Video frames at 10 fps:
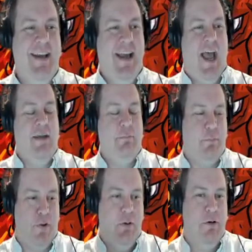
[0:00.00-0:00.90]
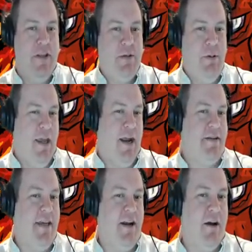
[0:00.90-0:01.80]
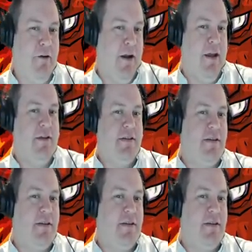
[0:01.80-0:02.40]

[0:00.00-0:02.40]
I bring one this weekend. I'll take it off your hands.